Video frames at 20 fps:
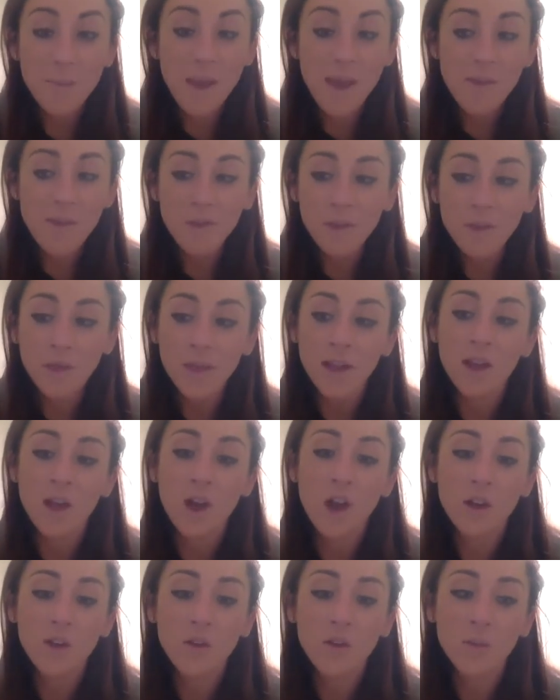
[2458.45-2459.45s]
Everything
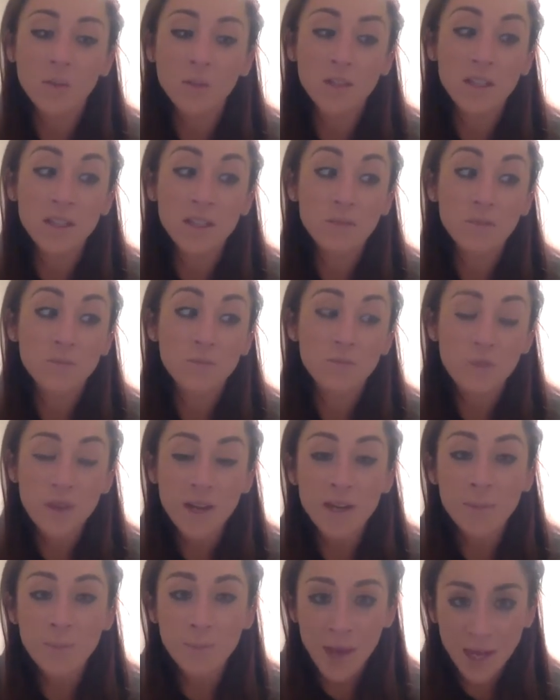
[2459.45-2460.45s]
kind of was in a
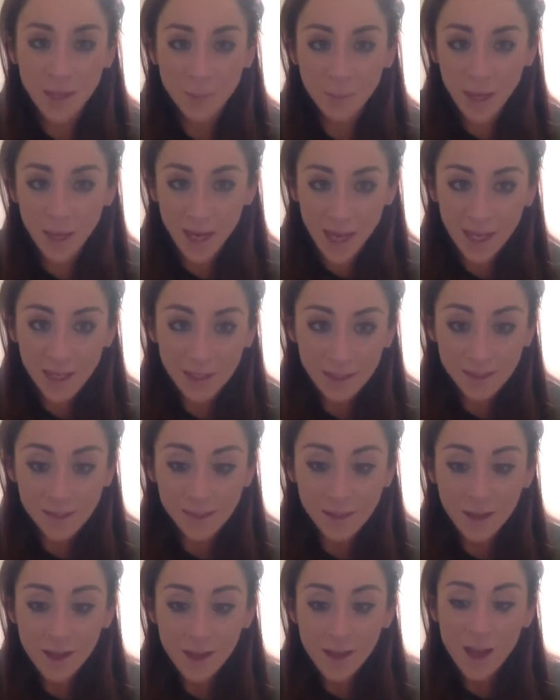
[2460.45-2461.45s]
really bad place.
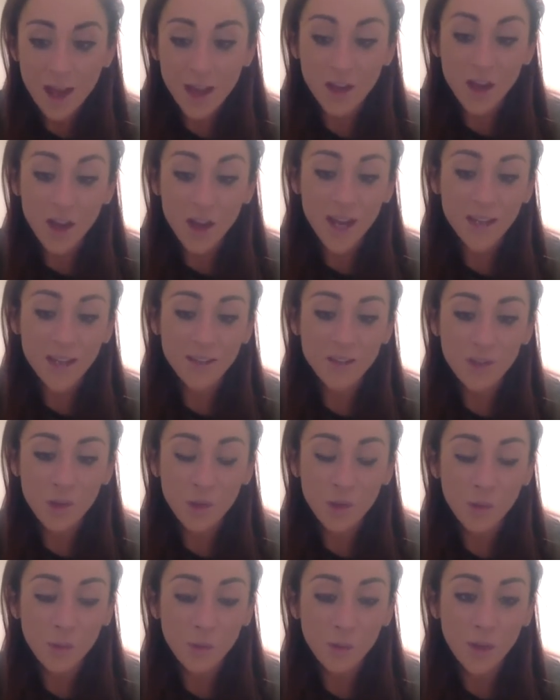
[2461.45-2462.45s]
And I had
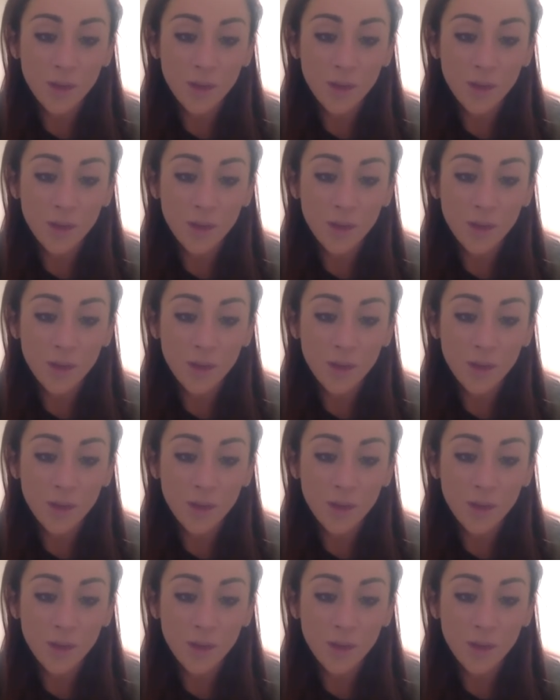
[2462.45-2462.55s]
two